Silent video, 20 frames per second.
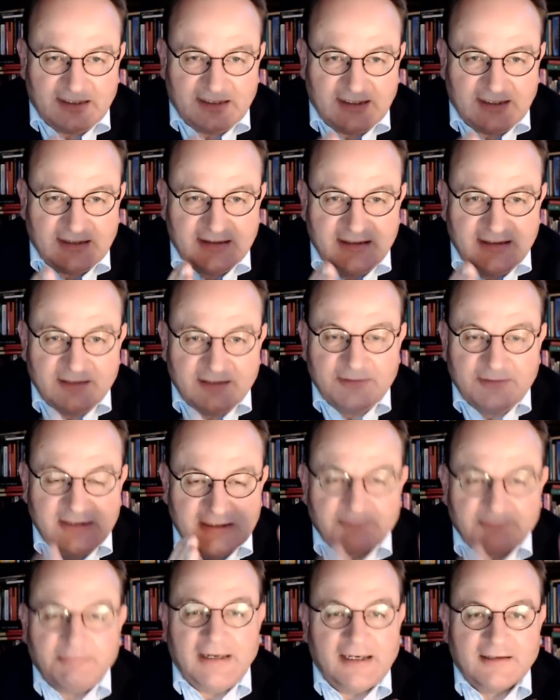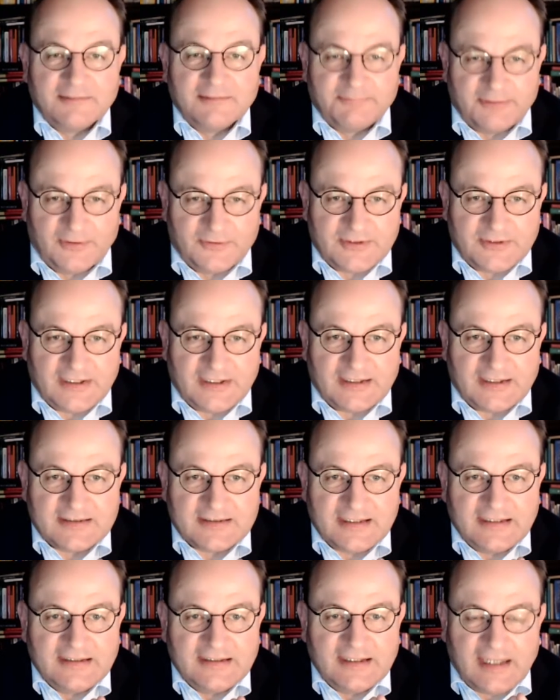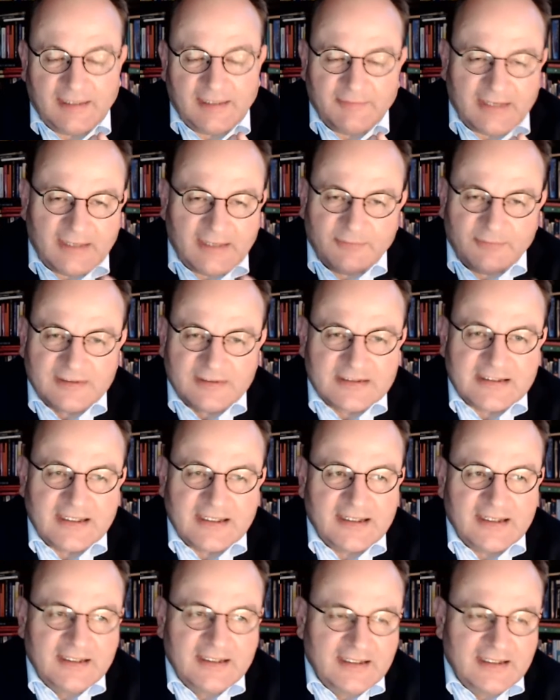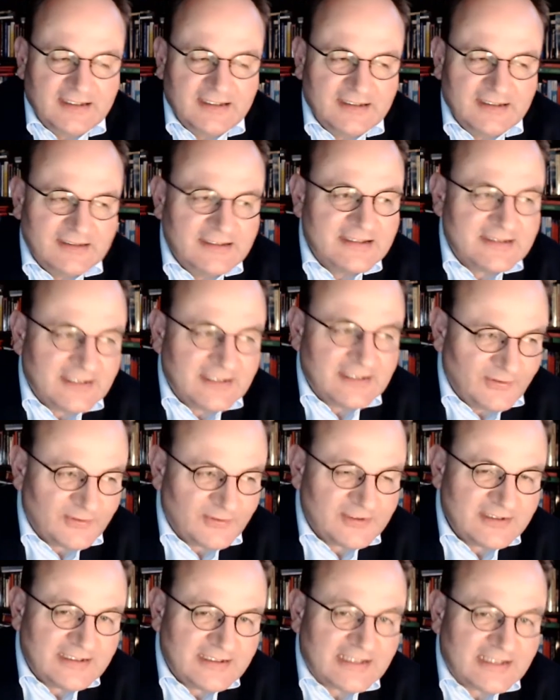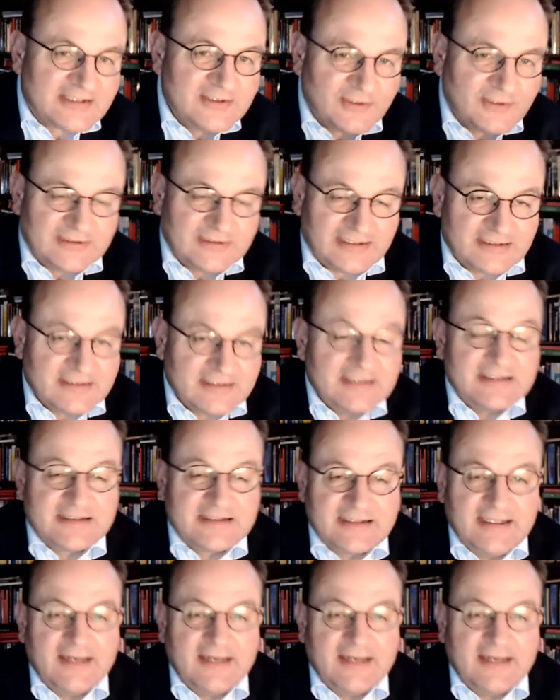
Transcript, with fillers: And here we need pilot projects. And I, I wouldn't say this technology does not exist.